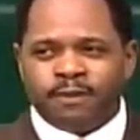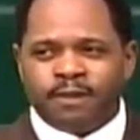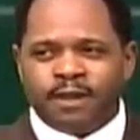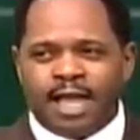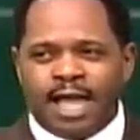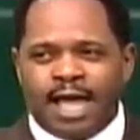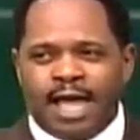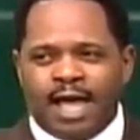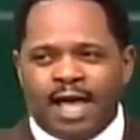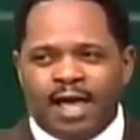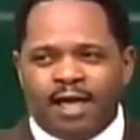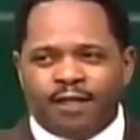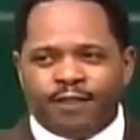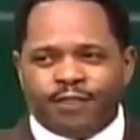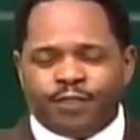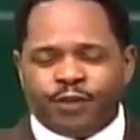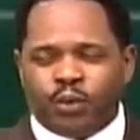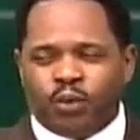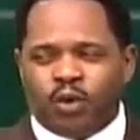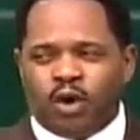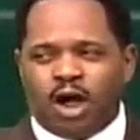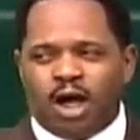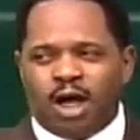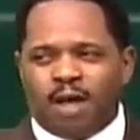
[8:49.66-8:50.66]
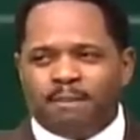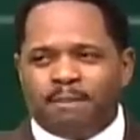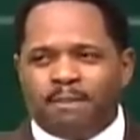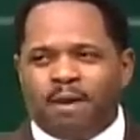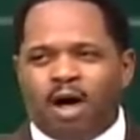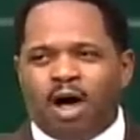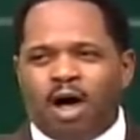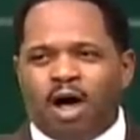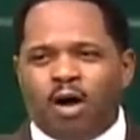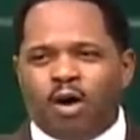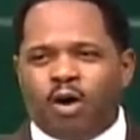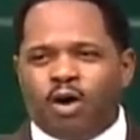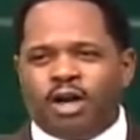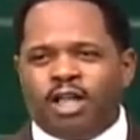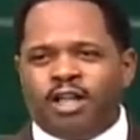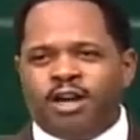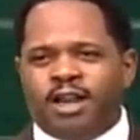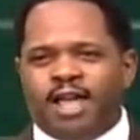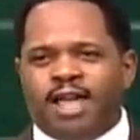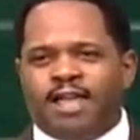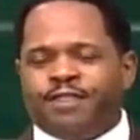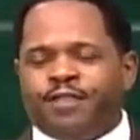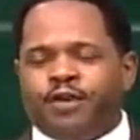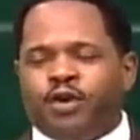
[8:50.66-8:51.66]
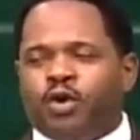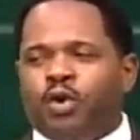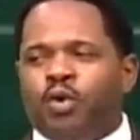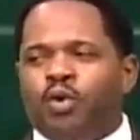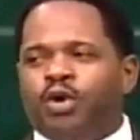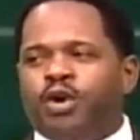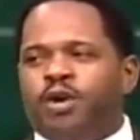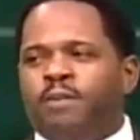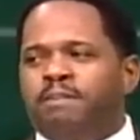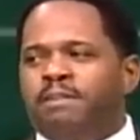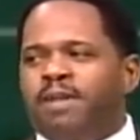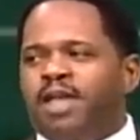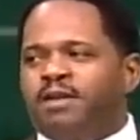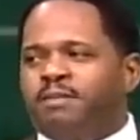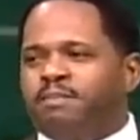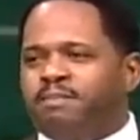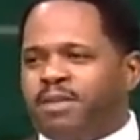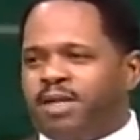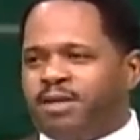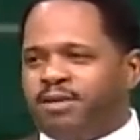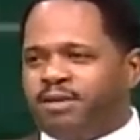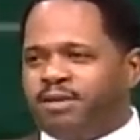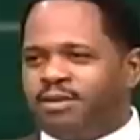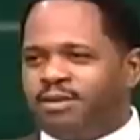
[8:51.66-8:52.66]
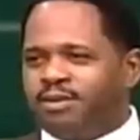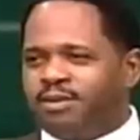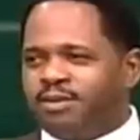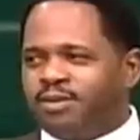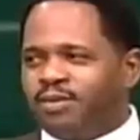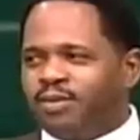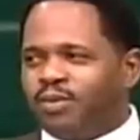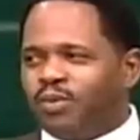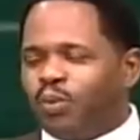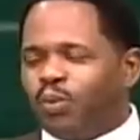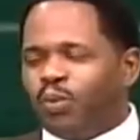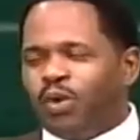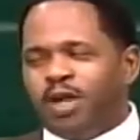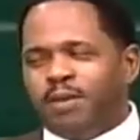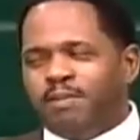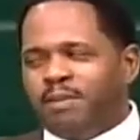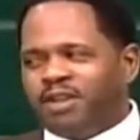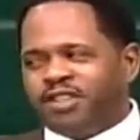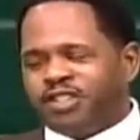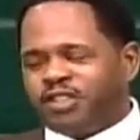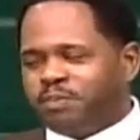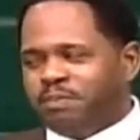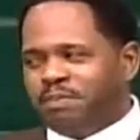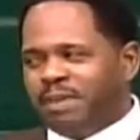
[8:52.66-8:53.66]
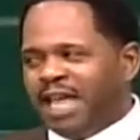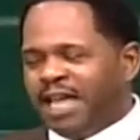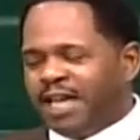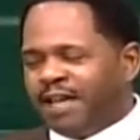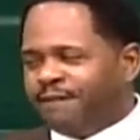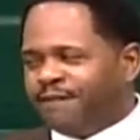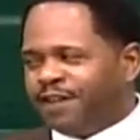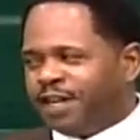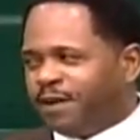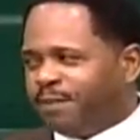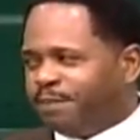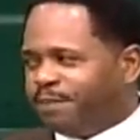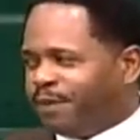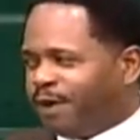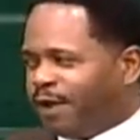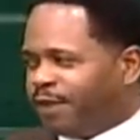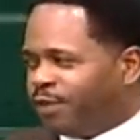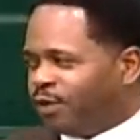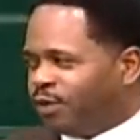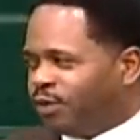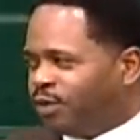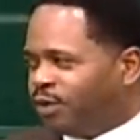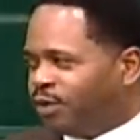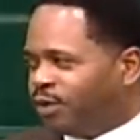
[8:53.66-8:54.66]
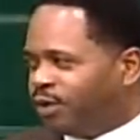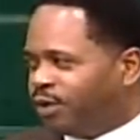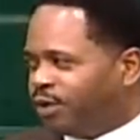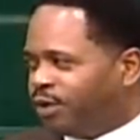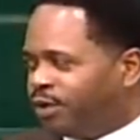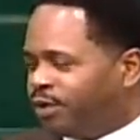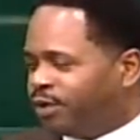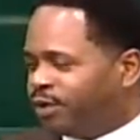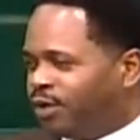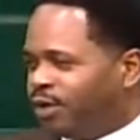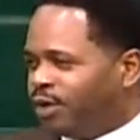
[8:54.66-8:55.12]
Now, through our moral and ethical commitment, we must make of it a brotherhood.